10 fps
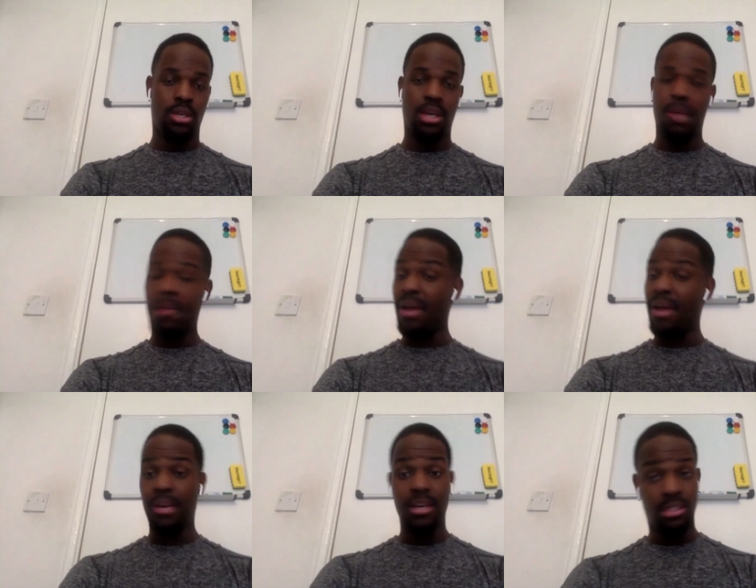get
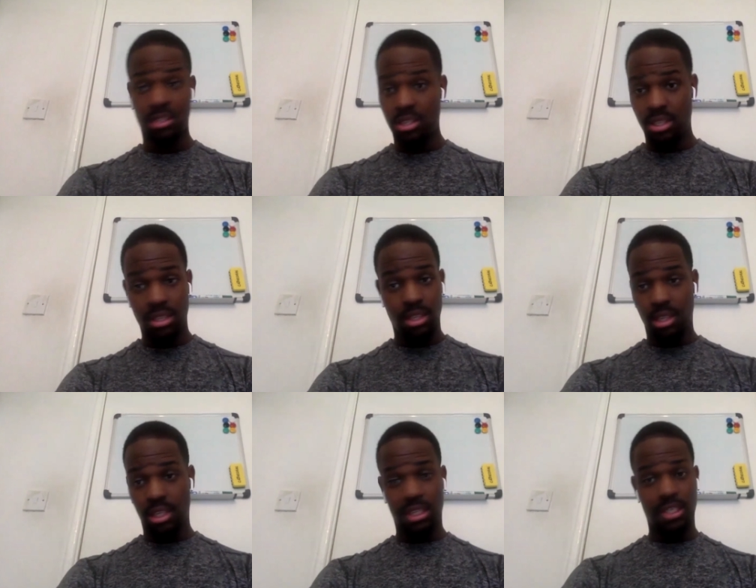better players.
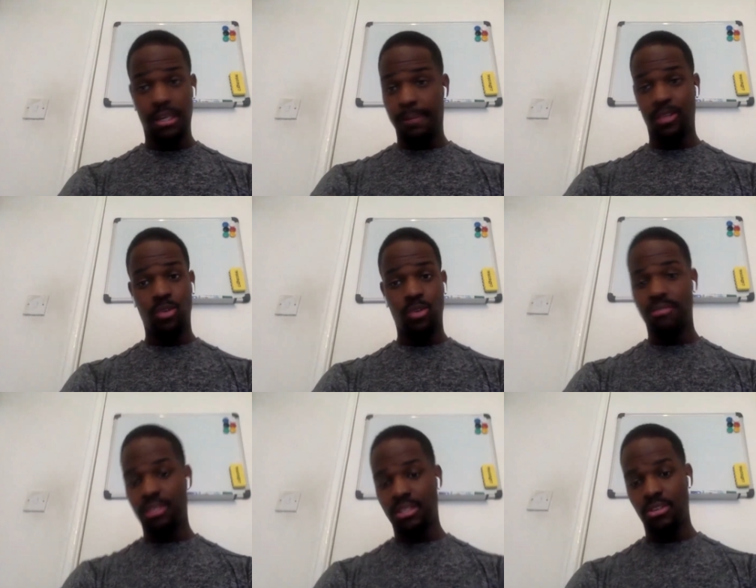That's it. That's all
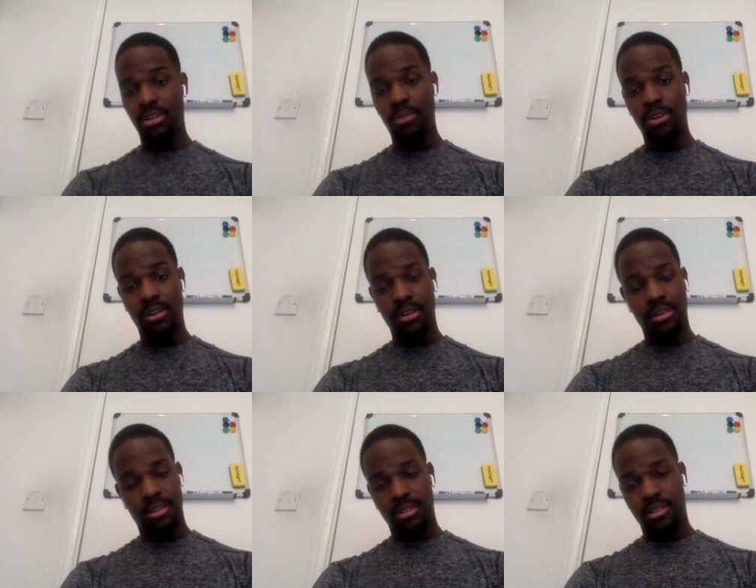I have to say on them lot.
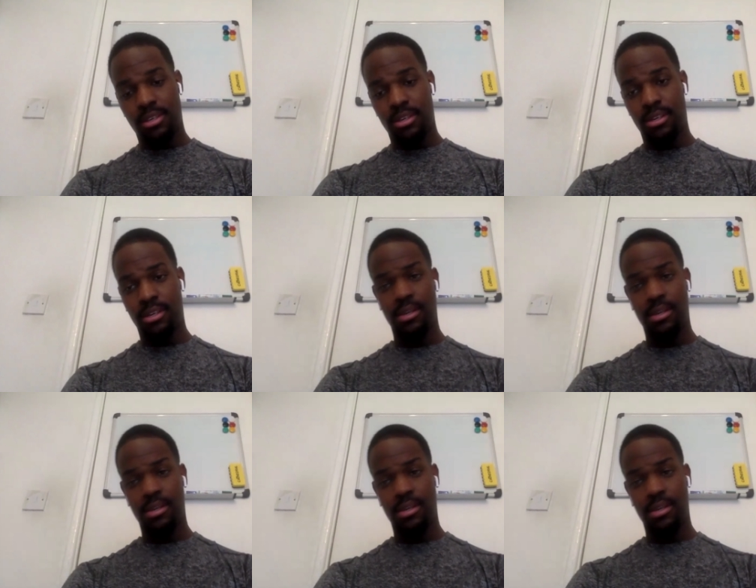Mm